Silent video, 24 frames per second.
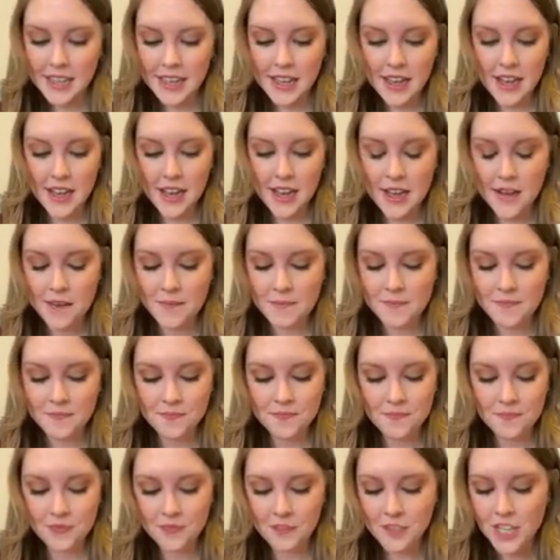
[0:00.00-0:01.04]

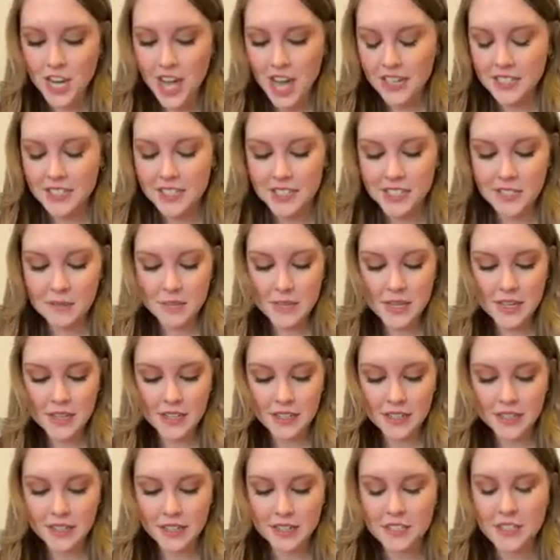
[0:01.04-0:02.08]
Jack
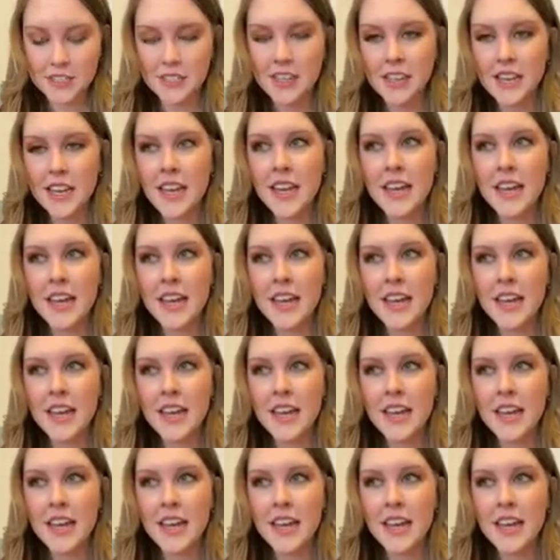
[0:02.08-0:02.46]
disappears,